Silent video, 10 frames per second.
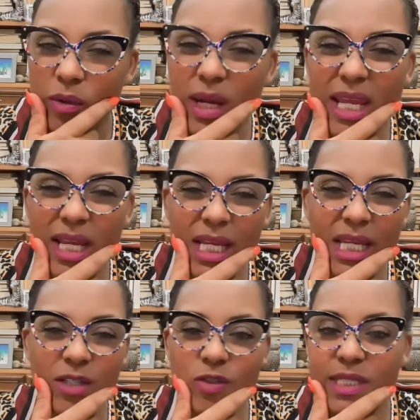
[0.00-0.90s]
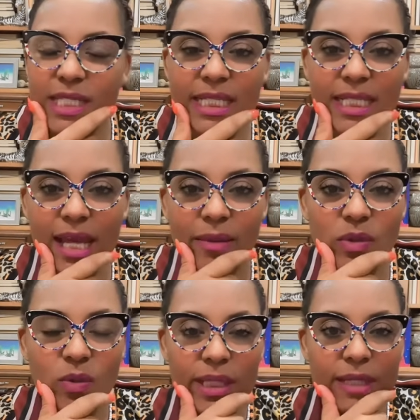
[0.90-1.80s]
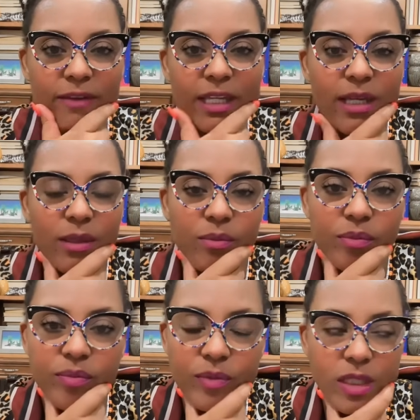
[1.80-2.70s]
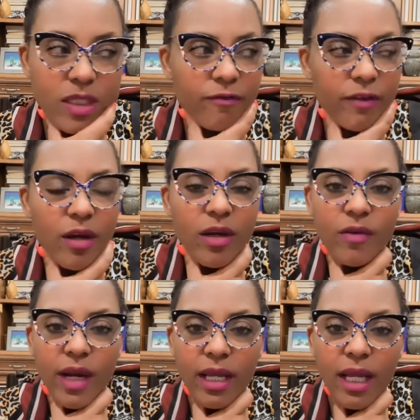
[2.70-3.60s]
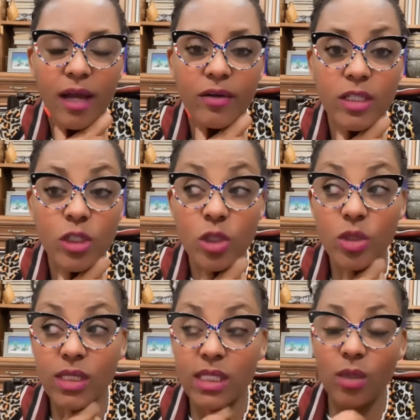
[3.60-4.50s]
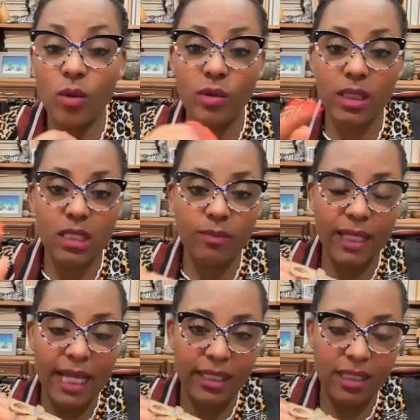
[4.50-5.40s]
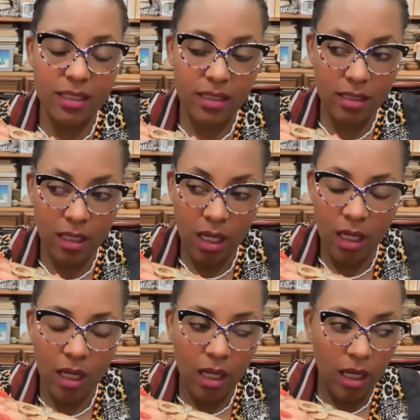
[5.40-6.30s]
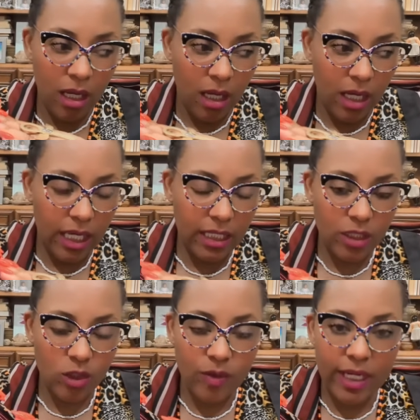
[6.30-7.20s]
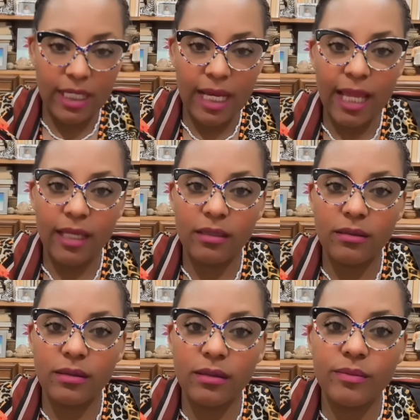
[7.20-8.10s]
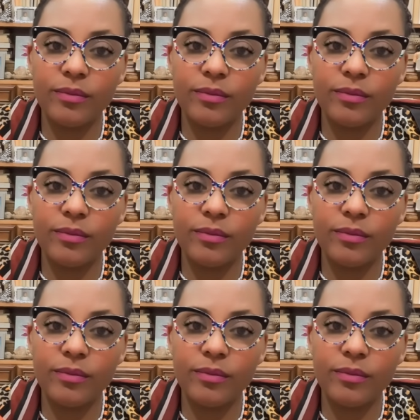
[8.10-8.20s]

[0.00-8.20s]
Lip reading: Really interesting times we're living in. It's a very rare occurrence to see all these planets in a straight line.